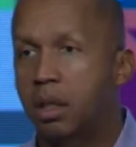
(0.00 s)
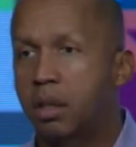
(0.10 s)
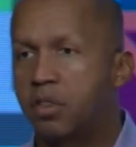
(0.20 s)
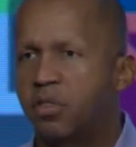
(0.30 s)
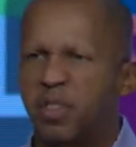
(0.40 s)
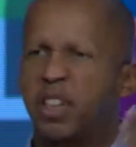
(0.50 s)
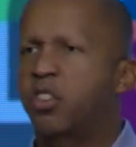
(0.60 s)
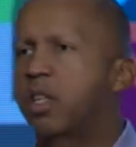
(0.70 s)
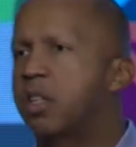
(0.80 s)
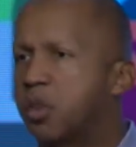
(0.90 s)
This
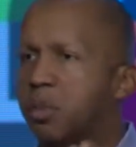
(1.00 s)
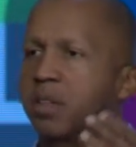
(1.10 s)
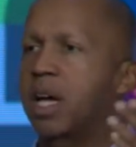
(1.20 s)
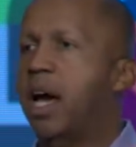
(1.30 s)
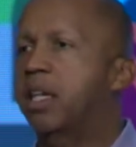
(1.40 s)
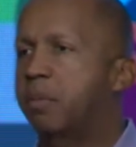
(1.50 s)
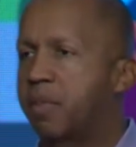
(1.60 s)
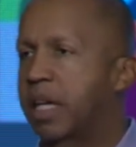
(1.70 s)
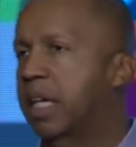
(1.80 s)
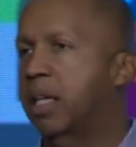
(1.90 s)
fiction, this
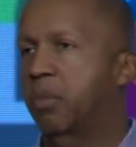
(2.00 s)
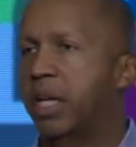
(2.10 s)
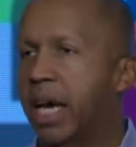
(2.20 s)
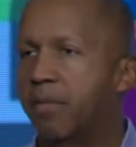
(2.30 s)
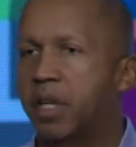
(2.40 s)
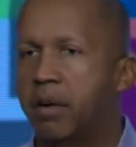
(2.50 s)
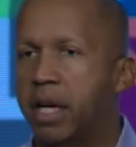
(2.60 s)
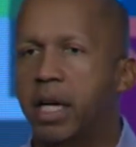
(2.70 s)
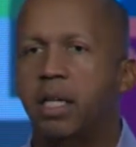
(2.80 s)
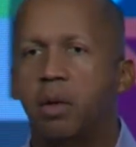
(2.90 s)
misguided thing that we have in our
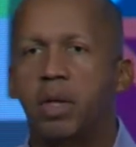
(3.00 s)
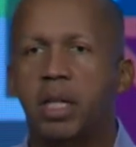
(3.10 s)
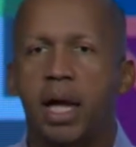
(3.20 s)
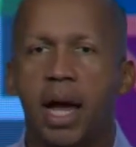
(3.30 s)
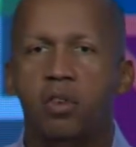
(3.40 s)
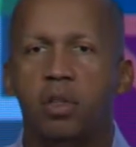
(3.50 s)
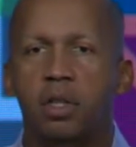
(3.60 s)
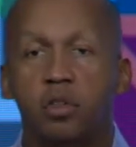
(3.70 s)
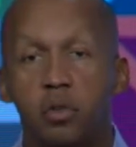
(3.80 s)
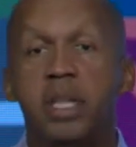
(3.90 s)
head that we can
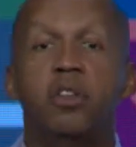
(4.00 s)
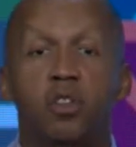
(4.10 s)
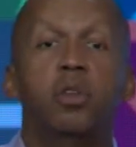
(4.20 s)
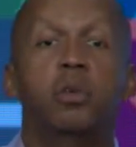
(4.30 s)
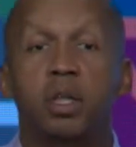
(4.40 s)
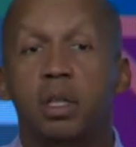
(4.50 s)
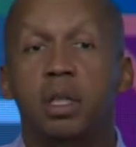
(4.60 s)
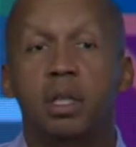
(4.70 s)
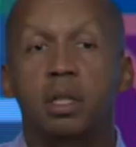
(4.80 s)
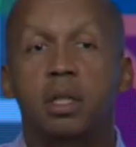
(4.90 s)
actually treat children
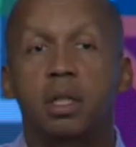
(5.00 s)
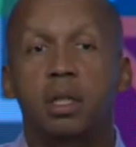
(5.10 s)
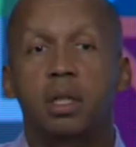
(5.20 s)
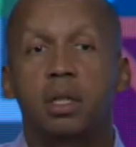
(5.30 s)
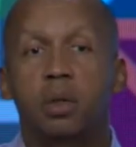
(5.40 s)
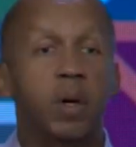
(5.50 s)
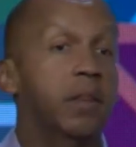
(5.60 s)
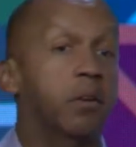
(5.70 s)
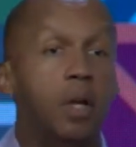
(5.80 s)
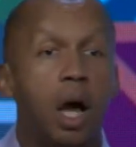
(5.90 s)
the way
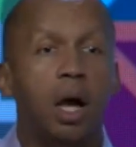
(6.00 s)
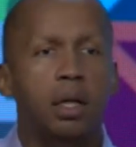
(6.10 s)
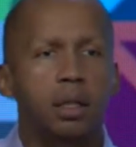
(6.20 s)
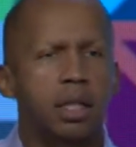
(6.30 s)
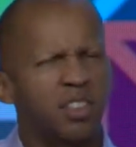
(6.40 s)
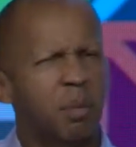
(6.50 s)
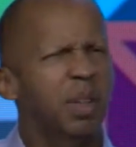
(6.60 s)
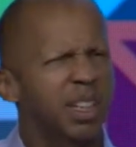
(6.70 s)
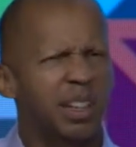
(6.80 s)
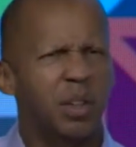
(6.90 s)
they're not, as
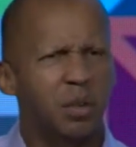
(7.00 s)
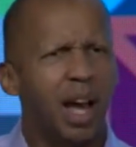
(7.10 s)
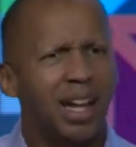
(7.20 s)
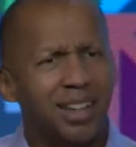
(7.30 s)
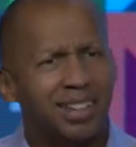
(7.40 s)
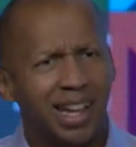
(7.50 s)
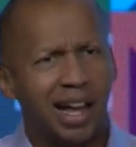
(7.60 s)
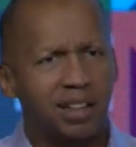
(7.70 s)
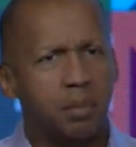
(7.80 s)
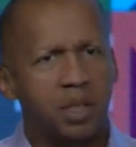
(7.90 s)
something that they're not, has
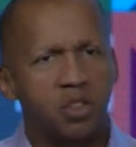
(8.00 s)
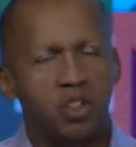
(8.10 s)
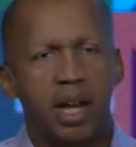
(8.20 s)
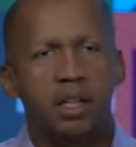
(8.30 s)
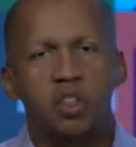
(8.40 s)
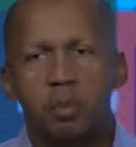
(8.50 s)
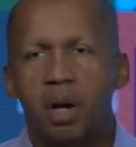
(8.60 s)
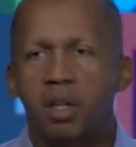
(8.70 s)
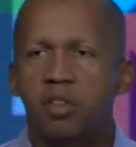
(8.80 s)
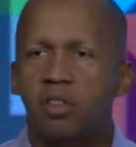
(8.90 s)
got to be challenged.
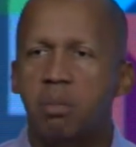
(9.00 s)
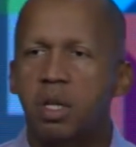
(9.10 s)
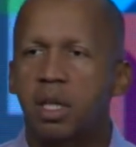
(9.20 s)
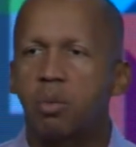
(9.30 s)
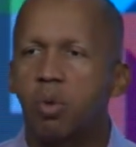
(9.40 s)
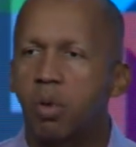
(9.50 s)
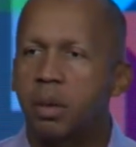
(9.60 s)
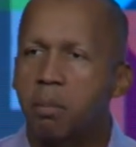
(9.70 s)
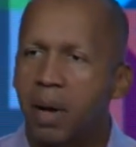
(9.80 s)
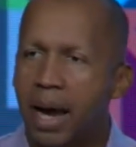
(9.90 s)
Proximity will
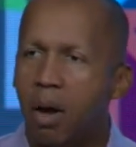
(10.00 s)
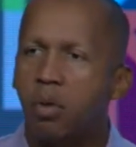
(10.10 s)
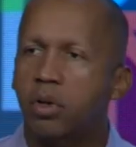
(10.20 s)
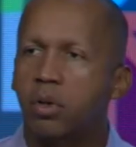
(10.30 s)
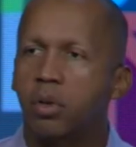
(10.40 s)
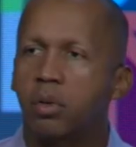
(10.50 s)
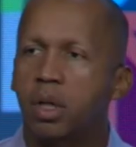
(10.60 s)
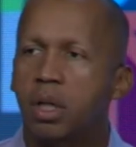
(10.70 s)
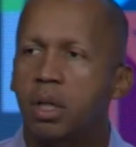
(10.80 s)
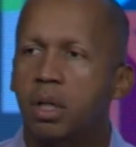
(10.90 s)
empower you
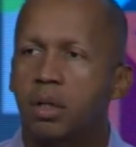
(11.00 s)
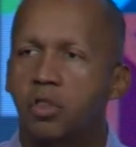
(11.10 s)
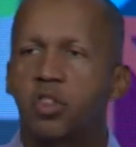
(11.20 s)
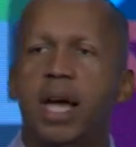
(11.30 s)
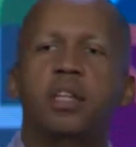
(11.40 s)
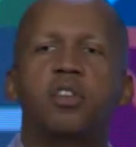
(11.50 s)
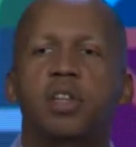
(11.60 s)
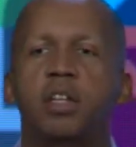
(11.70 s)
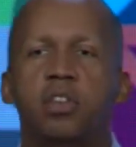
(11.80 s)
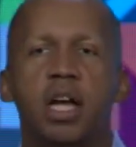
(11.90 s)
to challenge
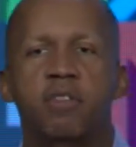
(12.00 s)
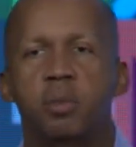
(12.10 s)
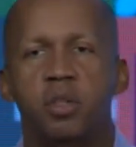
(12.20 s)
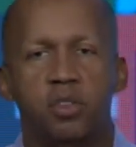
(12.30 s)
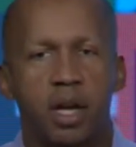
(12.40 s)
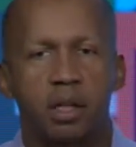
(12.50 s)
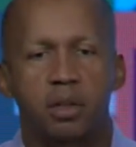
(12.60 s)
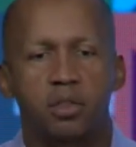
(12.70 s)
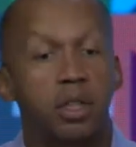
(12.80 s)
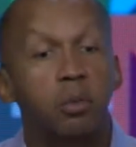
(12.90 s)
things that have to be
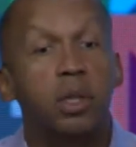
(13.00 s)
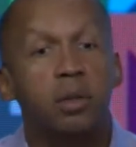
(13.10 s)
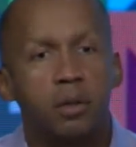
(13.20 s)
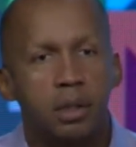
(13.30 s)
challenged. It will.